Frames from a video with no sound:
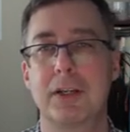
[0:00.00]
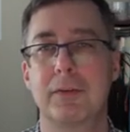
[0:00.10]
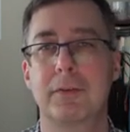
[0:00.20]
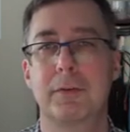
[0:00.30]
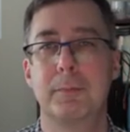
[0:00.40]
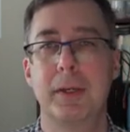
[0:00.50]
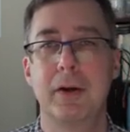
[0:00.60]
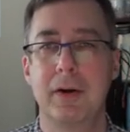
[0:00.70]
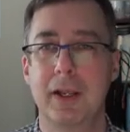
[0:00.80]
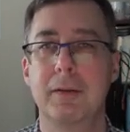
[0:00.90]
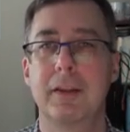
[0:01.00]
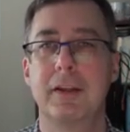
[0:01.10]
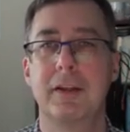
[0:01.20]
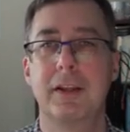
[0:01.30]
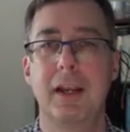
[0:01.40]
in spirit. The
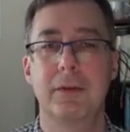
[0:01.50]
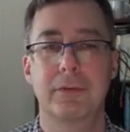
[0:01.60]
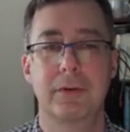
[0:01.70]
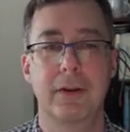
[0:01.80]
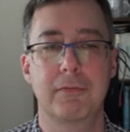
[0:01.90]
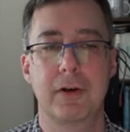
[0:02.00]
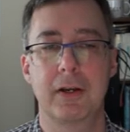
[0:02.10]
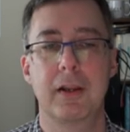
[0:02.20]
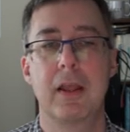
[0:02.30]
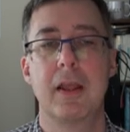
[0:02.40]
details are different.